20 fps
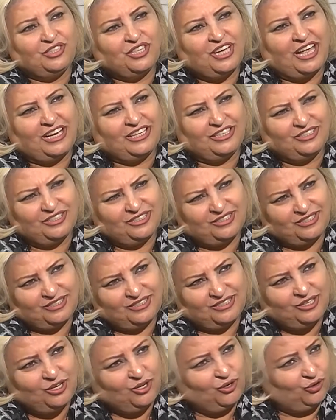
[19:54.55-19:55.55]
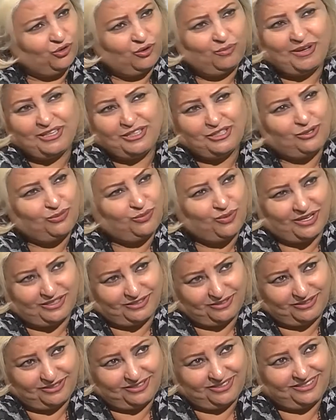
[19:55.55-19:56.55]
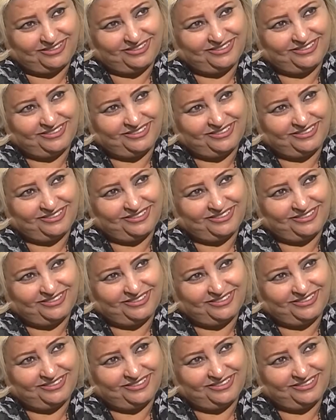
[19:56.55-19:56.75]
challenges, no matter what.